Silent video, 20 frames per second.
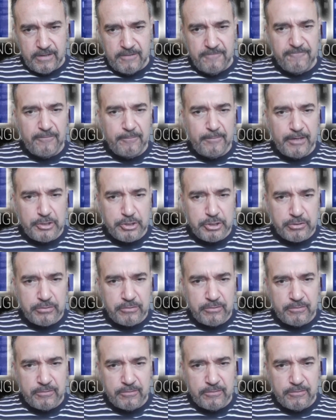
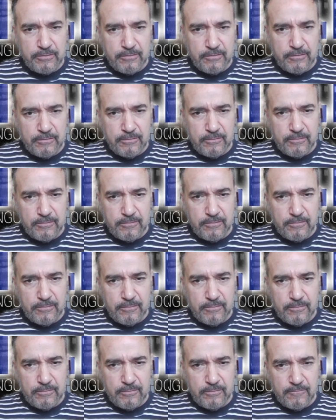information
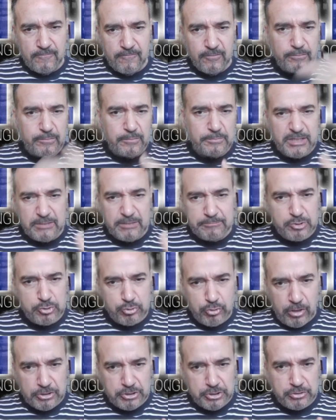from the deep
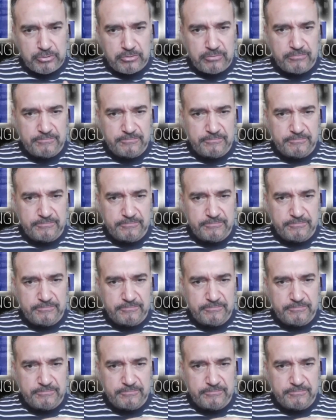structure